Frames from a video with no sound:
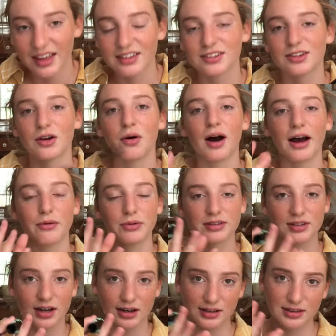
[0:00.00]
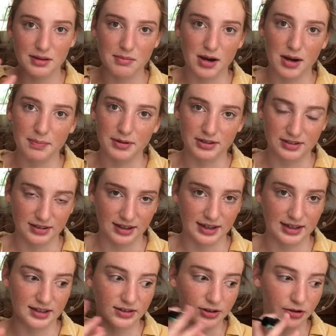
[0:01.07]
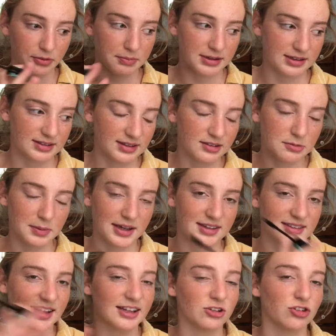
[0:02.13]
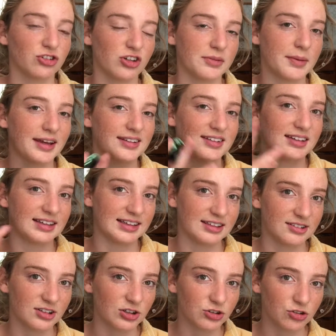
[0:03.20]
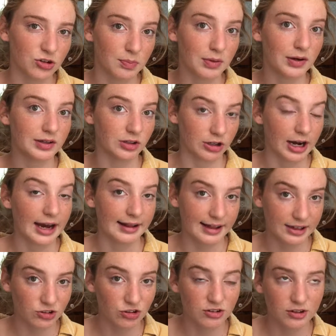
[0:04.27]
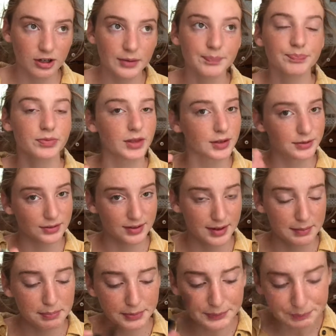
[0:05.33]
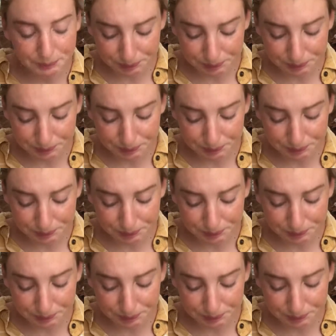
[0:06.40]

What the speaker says: So I was cutting them up into like little pieces because that usually makes it easier to put your eyelashes on. Tip.